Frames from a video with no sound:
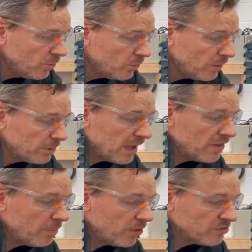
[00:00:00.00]
We apply the
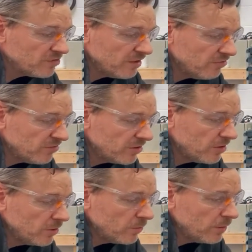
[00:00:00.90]
positive,
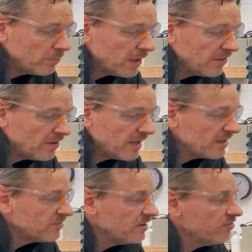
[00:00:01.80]
we apply the
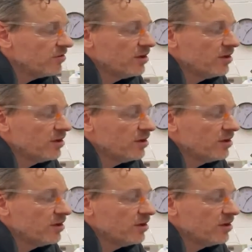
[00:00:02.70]
negative.